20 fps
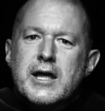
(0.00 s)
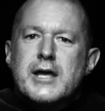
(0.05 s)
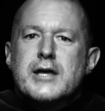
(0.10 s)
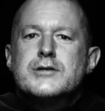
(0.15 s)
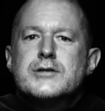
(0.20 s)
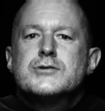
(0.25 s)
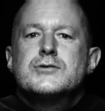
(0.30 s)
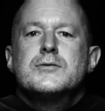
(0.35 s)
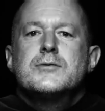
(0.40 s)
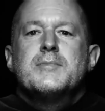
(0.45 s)

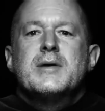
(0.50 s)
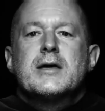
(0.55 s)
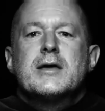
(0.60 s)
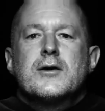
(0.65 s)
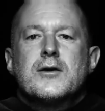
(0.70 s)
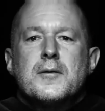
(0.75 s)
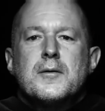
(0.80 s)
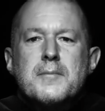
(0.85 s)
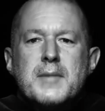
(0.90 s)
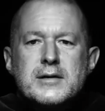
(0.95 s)
is to be
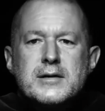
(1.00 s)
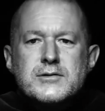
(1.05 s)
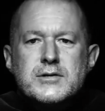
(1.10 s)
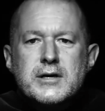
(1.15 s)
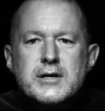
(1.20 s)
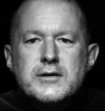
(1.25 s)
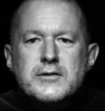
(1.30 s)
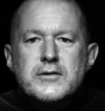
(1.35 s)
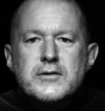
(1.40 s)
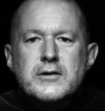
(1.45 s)

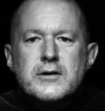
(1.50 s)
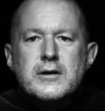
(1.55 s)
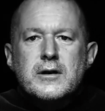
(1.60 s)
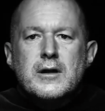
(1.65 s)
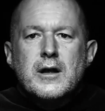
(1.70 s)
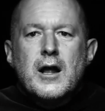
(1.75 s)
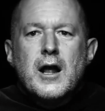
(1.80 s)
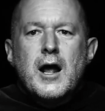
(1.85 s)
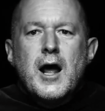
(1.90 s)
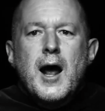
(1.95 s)
committed
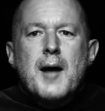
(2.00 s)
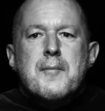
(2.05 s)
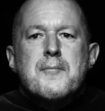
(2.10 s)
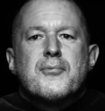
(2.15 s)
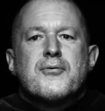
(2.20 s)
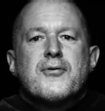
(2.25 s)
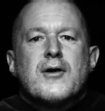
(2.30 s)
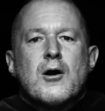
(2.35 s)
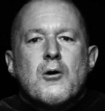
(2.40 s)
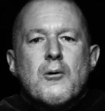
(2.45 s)
and
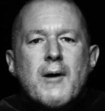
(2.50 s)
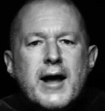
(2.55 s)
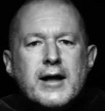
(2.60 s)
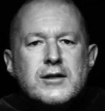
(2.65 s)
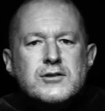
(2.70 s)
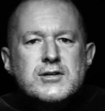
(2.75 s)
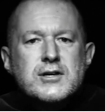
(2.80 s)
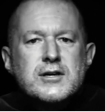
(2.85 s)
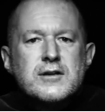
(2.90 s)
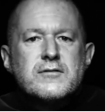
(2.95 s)

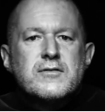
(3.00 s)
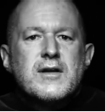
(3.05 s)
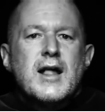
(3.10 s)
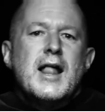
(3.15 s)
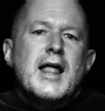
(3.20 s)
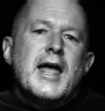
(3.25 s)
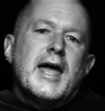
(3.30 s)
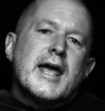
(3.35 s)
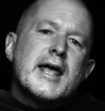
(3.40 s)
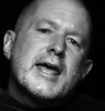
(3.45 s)
proactive
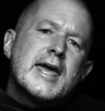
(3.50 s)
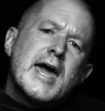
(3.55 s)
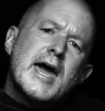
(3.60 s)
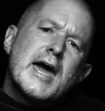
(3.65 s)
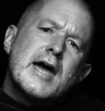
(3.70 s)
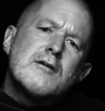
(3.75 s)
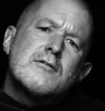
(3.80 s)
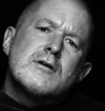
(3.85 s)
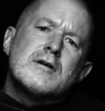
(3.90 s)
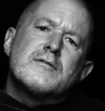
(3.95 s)
in
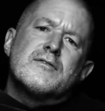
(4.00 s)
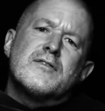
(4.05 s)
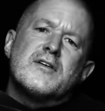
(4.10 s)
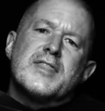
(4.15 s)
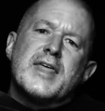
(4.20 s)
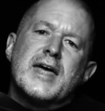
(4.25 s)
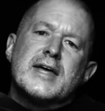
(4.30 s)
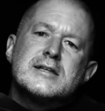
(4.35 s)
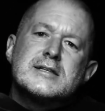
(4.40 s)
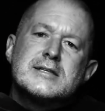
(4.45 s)
caring for
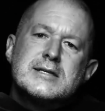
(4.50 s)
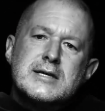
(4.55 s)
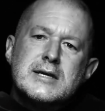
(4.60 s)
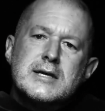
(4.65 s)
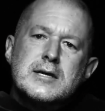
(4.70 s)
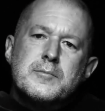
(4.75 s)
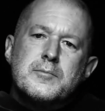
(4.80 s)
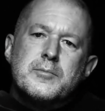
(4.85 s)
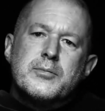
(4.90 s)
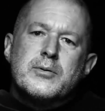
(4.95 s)
that
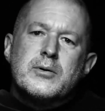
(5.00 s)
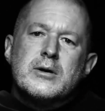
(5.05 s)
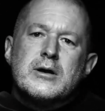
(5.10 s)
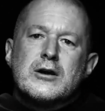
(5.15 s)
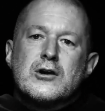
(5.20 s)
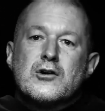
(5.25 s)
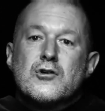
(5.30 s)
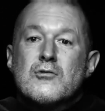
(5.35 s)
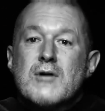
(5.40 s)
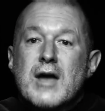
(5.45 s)
deep,
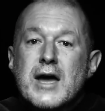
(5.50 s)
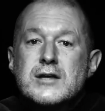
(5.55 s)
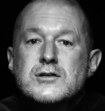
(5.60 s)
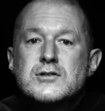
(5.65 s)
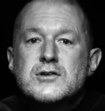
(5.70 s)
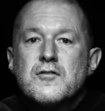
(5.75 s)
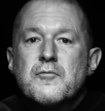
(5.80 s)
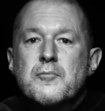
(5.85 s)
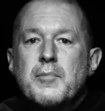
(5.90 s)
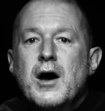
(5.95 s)

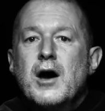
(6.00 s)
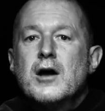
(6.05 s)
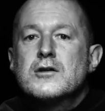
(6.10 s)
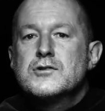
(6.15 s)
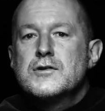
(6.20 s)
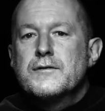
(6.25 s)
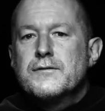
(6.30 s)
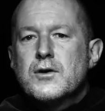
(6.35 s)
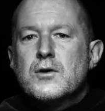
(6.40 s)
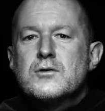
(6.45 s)
creative
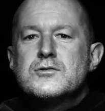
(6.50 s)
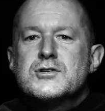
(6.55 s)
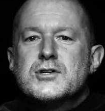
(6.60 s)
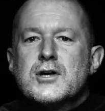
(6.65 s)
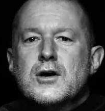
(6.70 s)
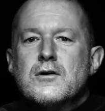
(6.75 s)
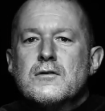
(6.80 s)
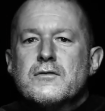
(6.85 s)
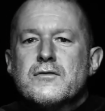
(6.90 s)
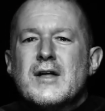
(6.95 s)
part of
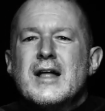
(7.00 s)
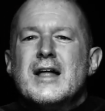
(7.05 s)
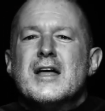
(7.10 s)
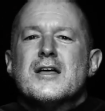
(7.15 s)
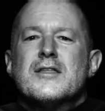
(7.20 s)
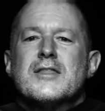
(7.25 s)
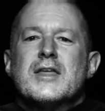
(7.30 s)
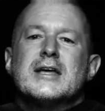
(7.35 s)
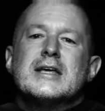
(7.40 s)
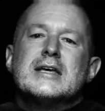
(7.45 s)
yourself
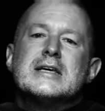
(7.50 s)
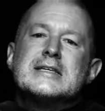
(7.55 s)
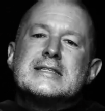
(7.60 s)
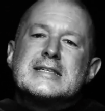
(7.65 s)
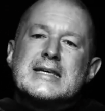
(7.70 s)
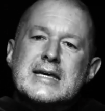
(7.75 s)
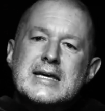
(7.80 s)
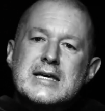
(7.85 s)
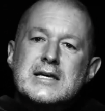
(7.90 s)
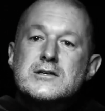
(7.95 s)
that
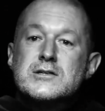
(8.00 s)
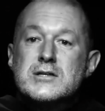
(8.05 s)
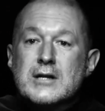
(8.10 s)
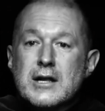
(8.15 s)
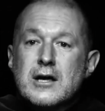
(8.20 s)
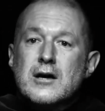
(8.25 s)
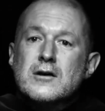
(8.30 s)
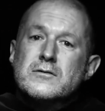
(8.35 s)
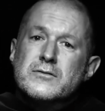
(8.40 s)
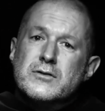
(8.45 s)
is
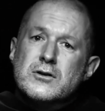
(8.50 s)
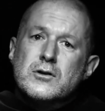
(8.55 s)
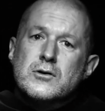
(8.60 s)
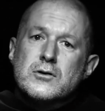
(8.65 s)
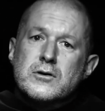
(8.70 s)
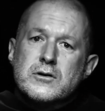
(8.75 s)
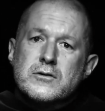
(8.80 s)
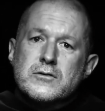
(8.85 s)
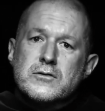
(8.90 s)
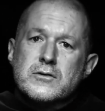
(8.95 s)
easily
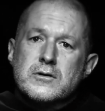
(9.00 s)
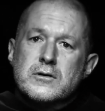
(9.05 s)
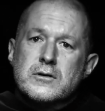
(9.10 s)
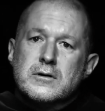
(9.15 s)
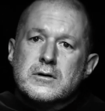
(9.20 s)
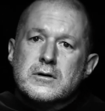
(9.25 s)
overlooked,